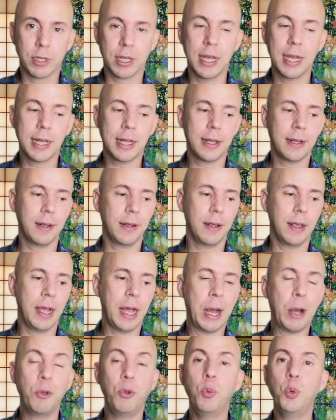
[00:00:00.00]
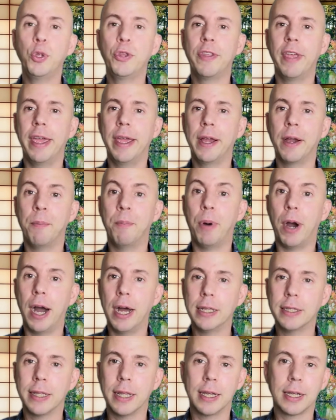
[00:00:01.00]
like how you would take a
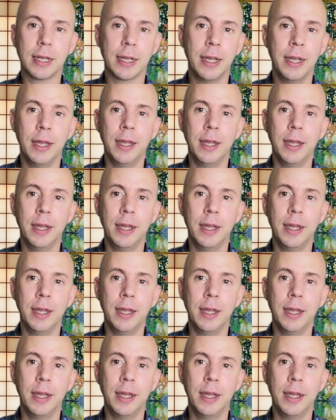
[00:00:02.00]
bath. Like